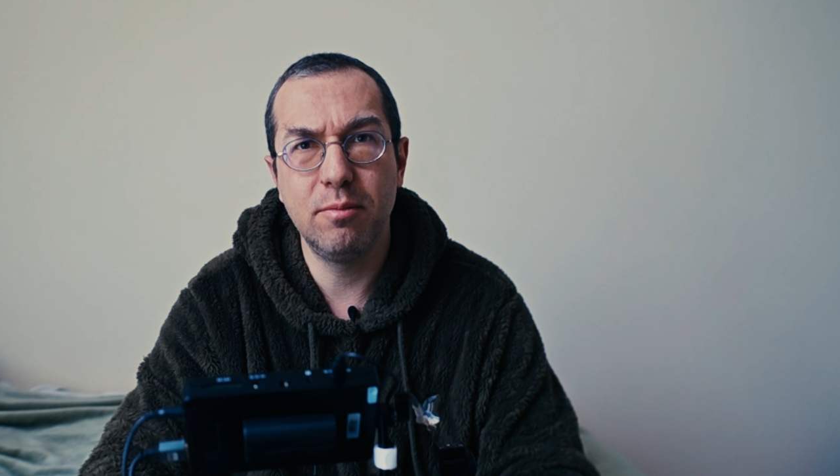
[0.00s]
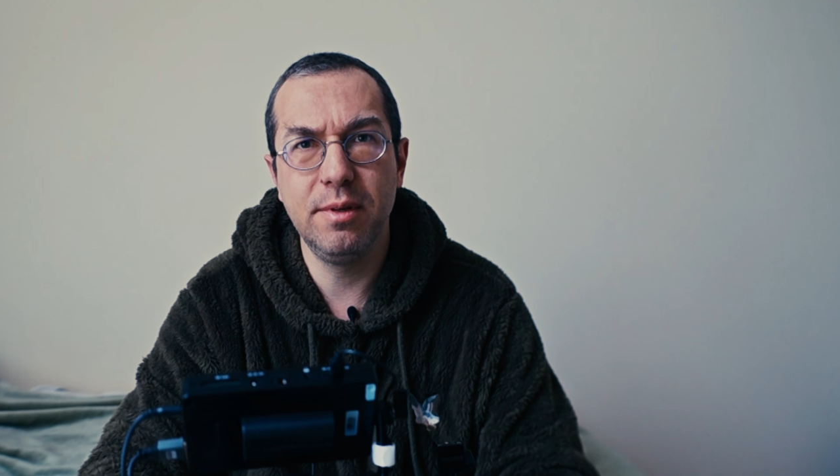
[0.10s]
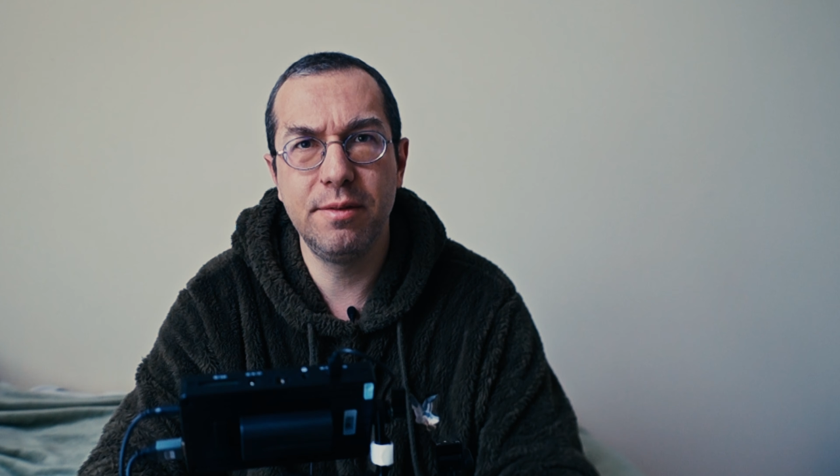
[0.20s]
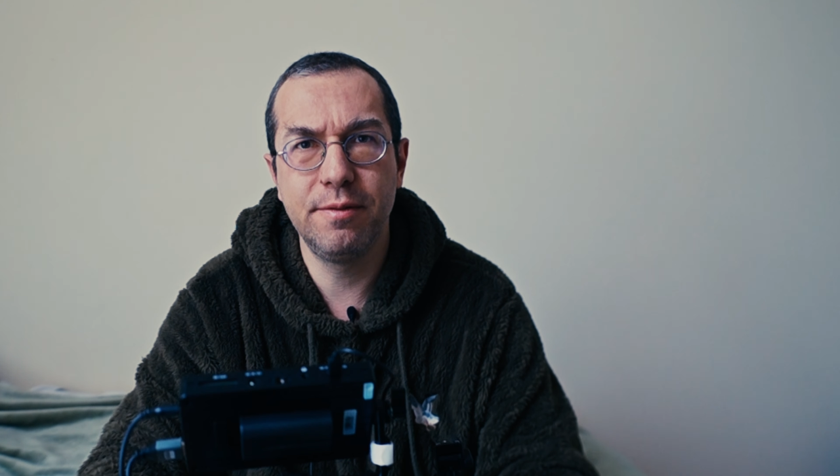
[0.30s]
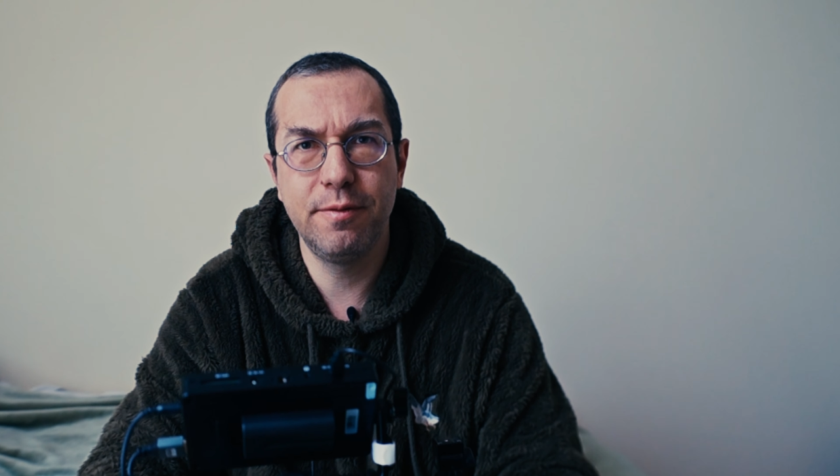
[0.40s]

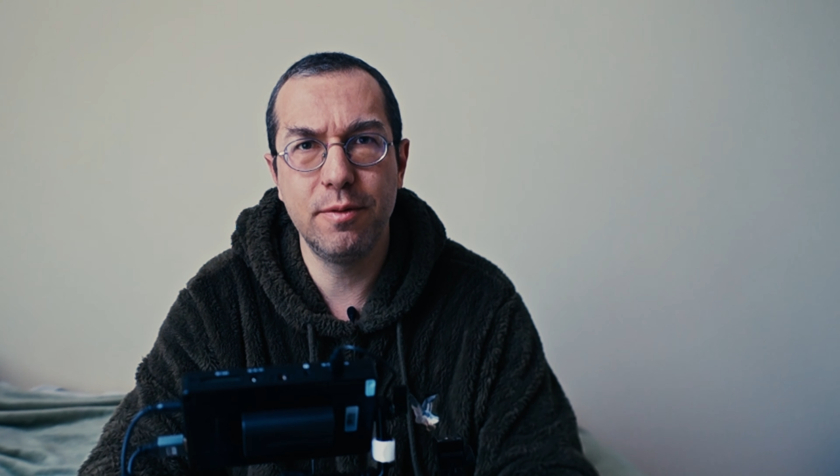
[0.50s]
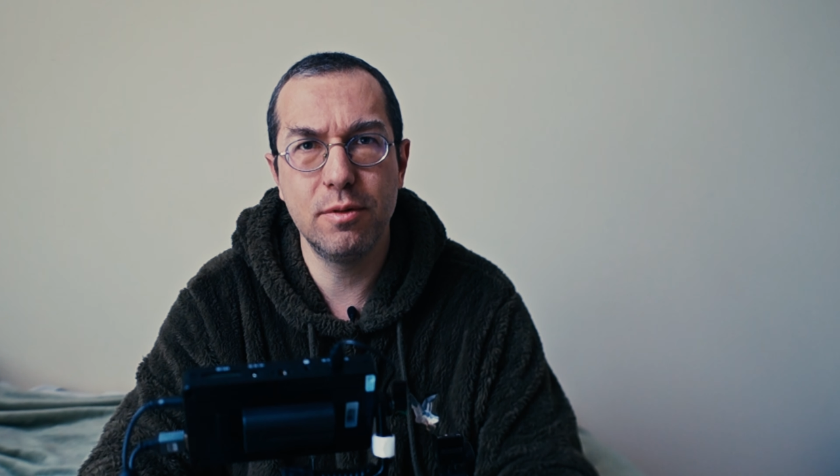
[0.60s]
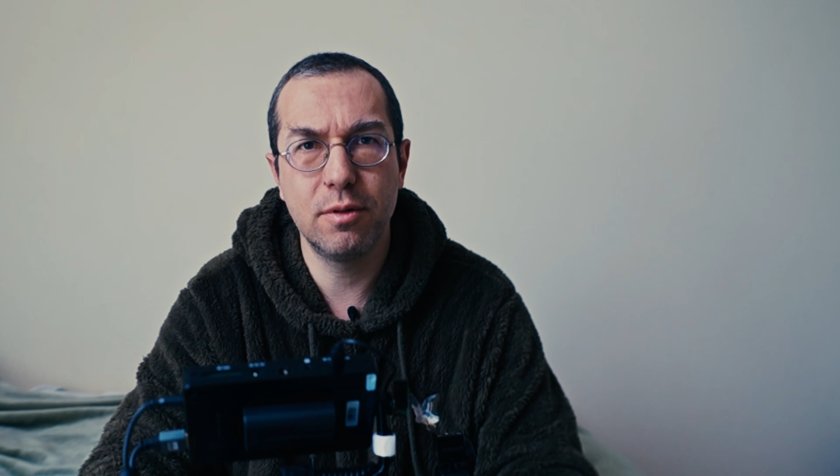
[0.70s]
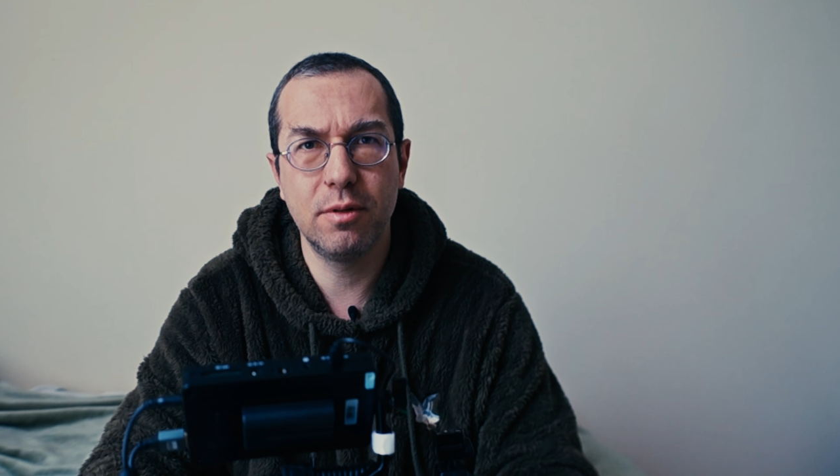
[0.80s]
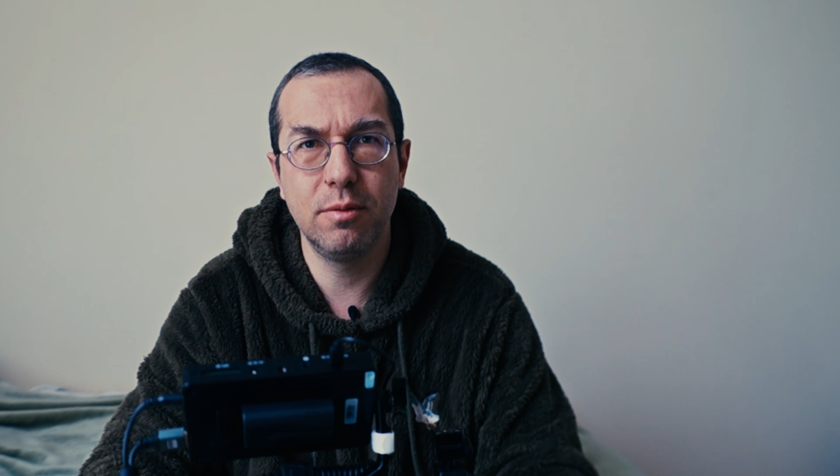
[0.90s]

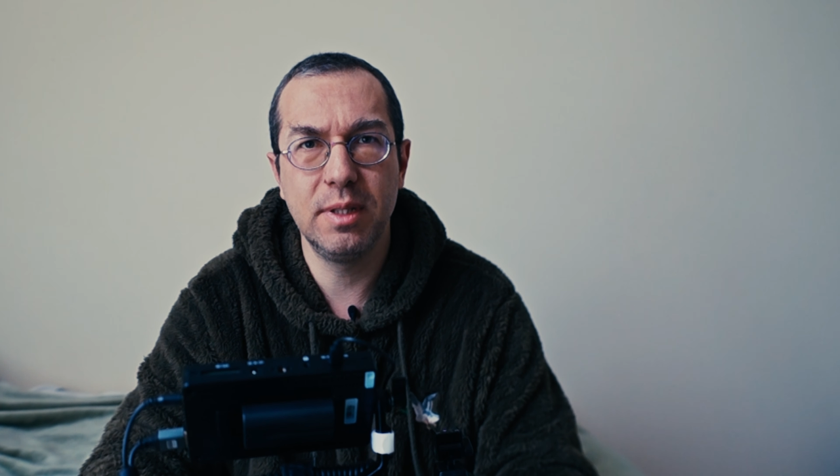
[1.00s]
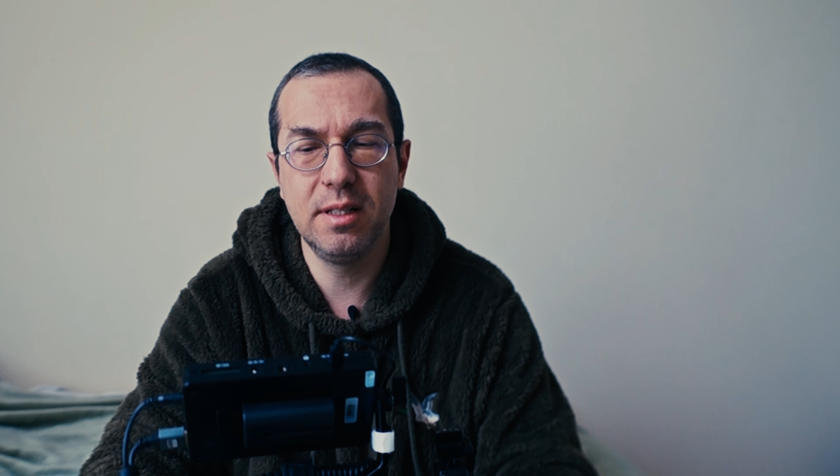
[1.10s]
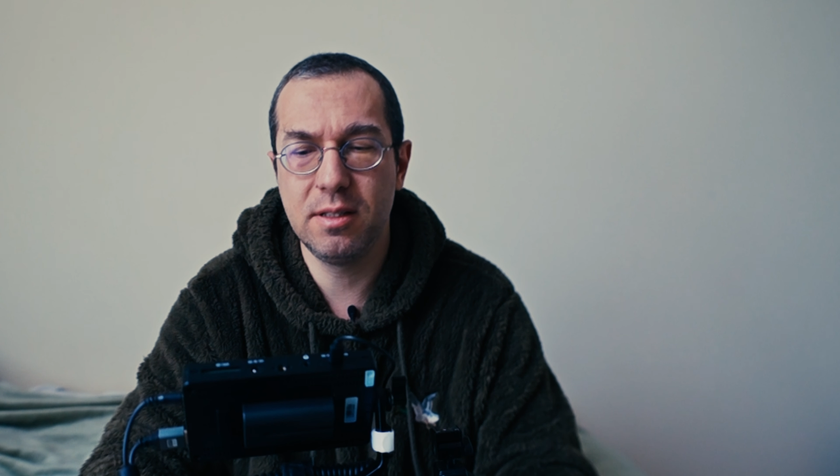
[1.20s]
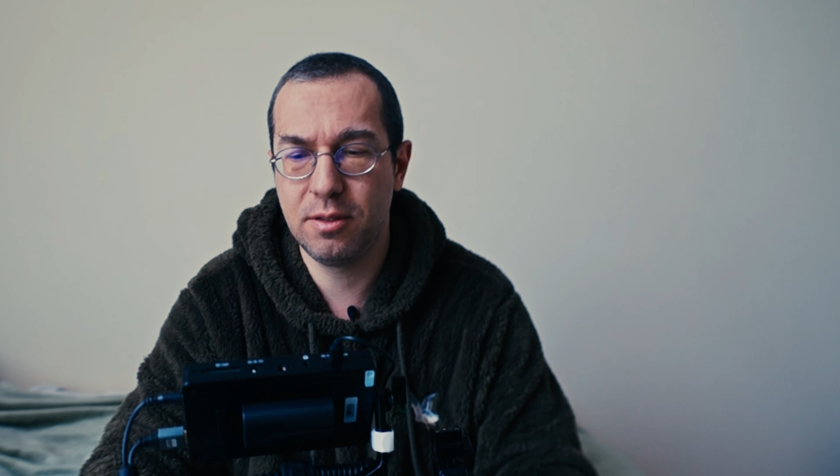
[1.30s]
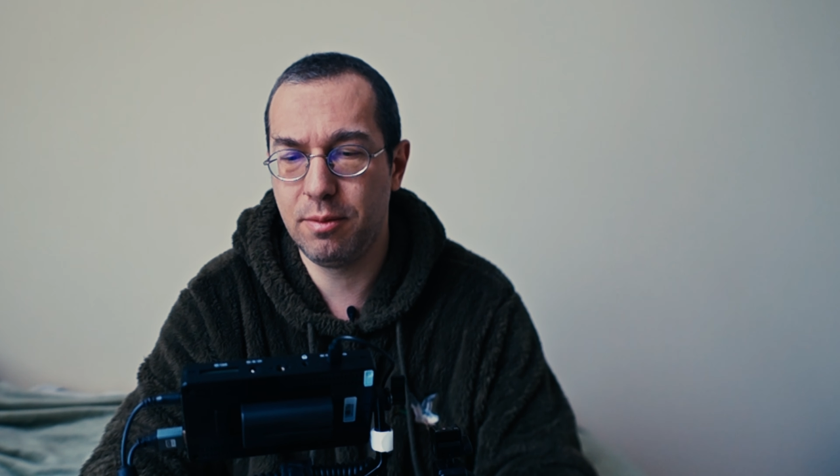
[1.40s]
before with
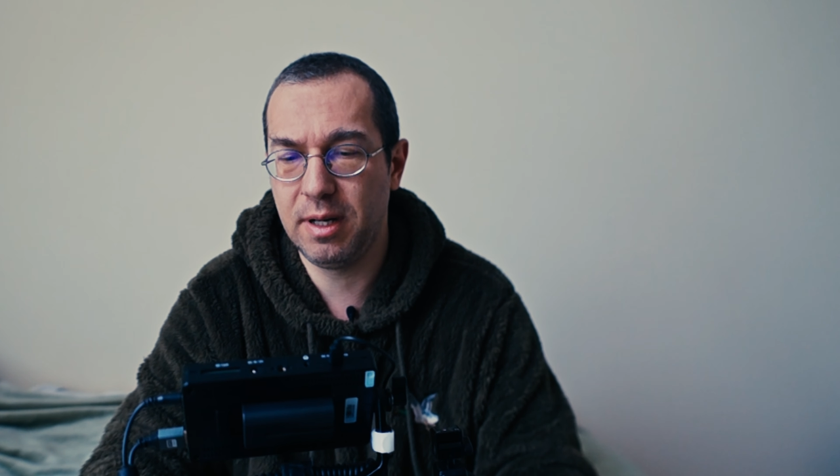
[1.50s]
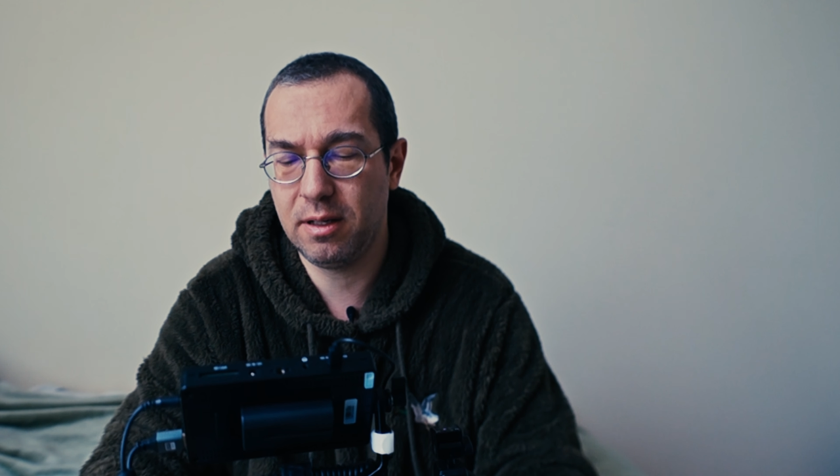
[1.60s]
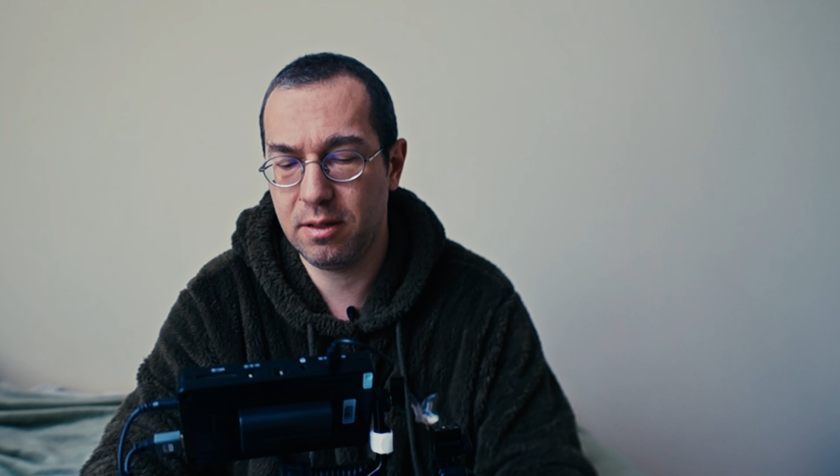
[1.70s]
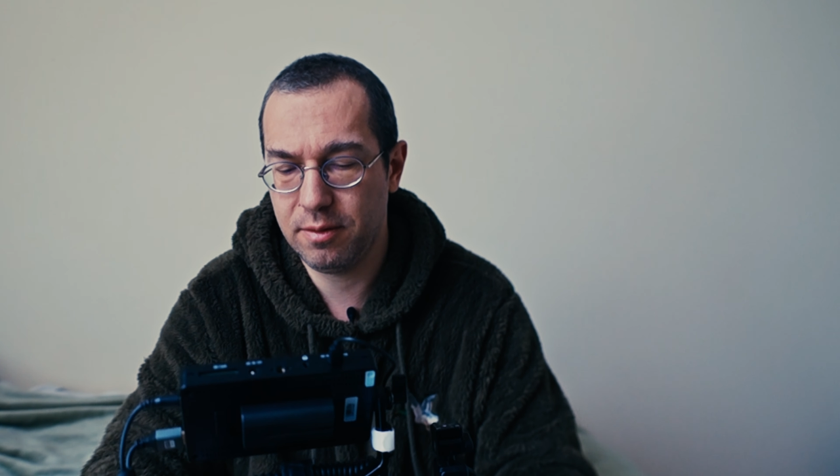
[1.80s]
this ring.